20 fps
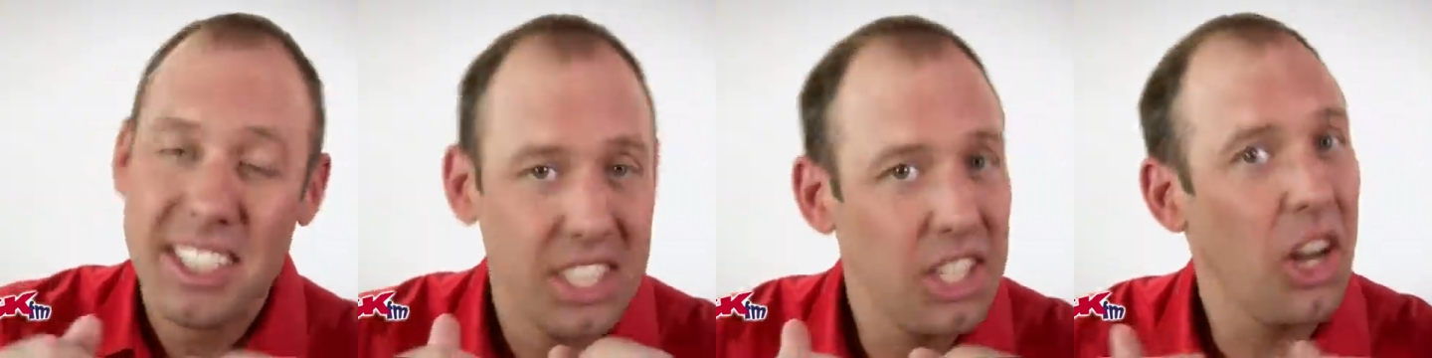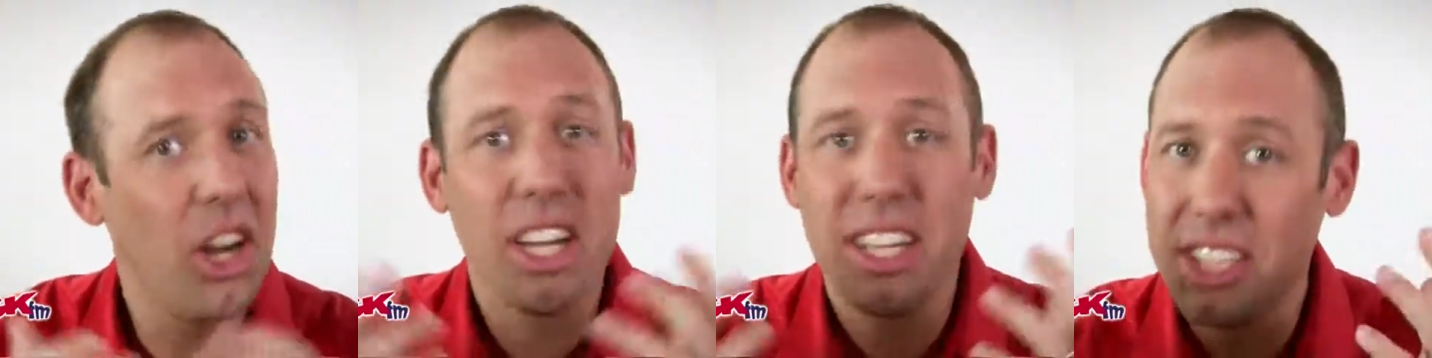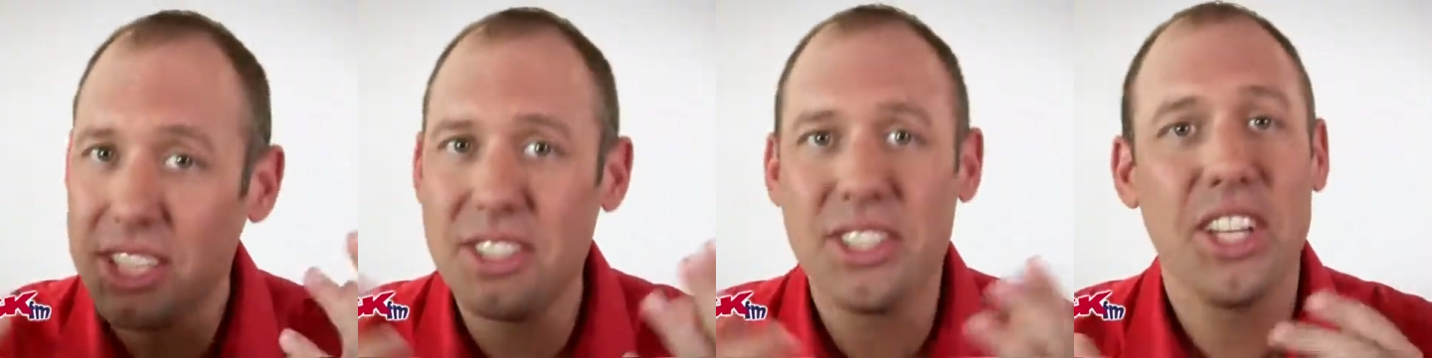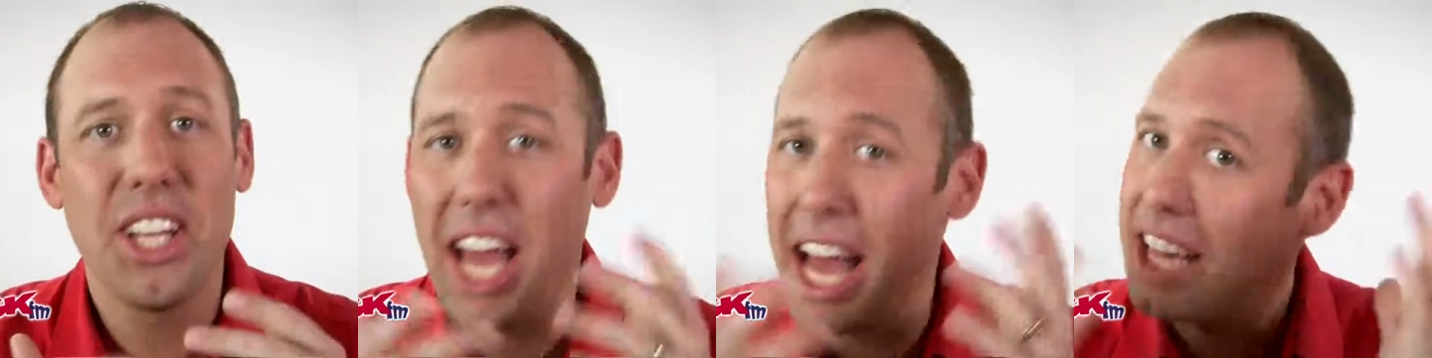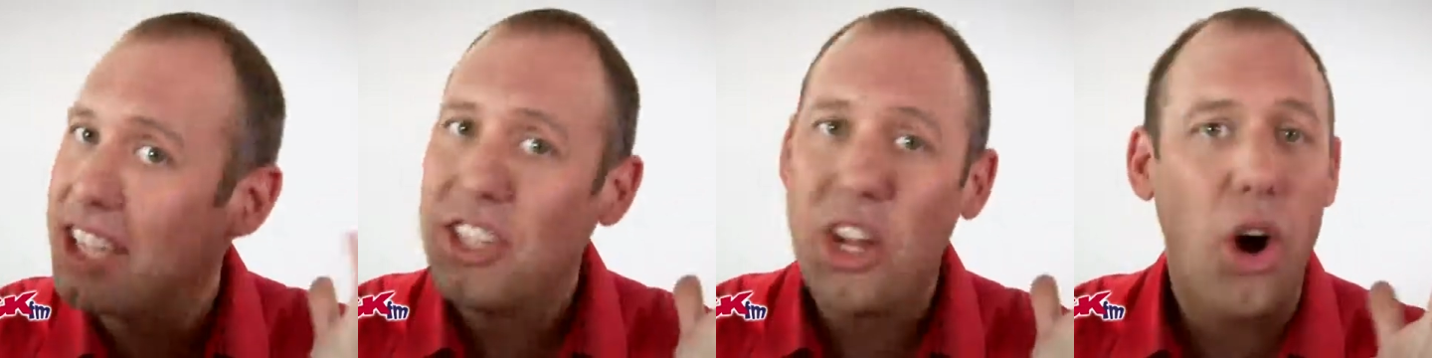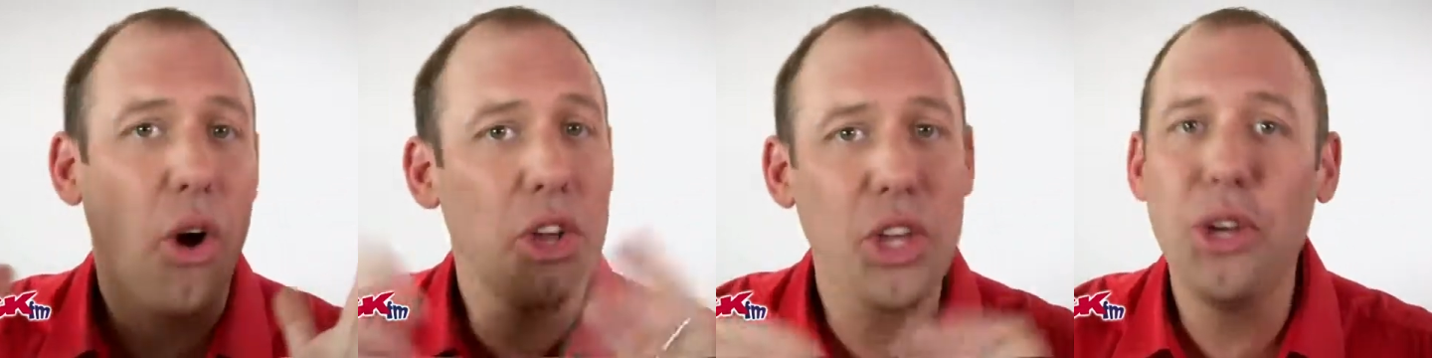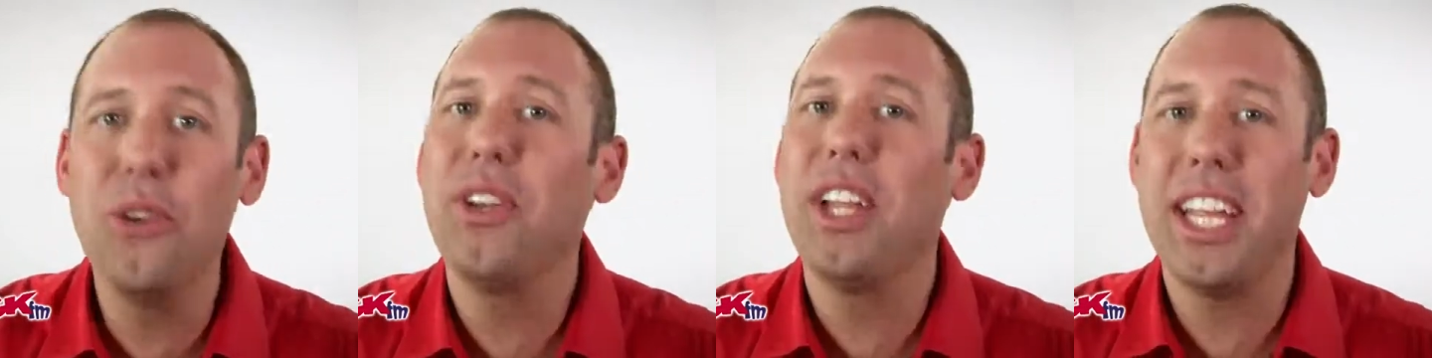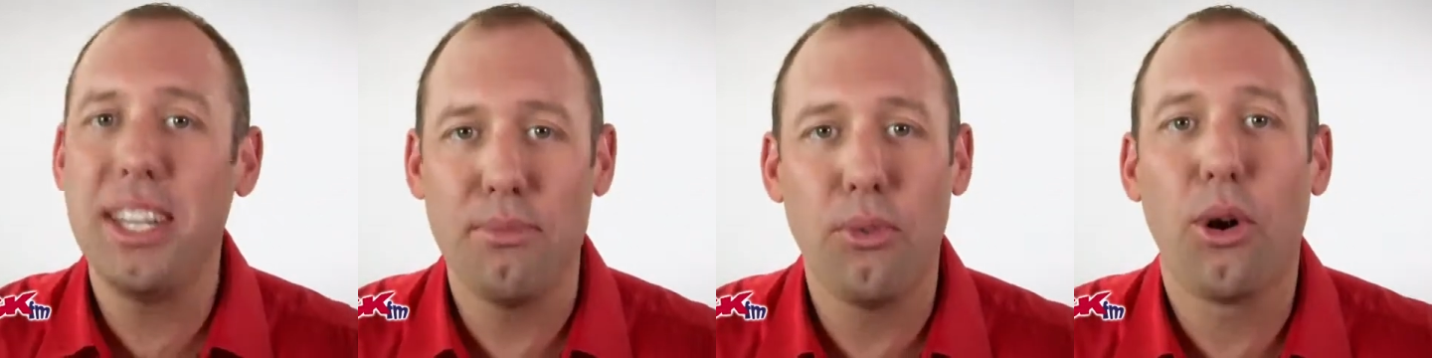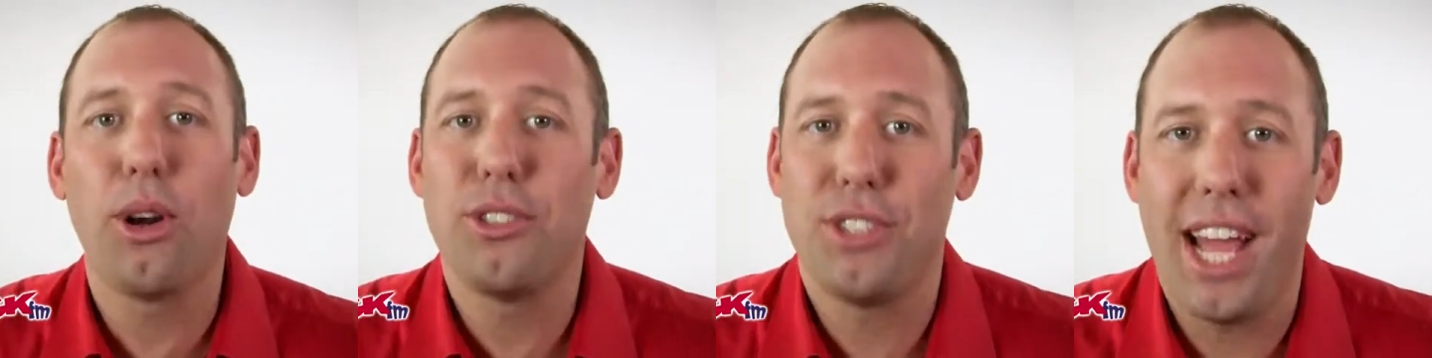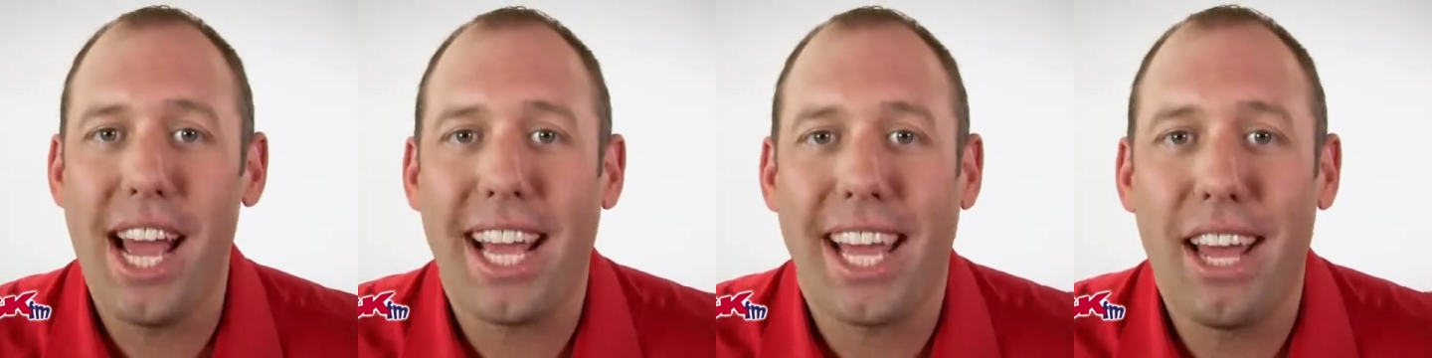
You know, yeah, no, you need more Jack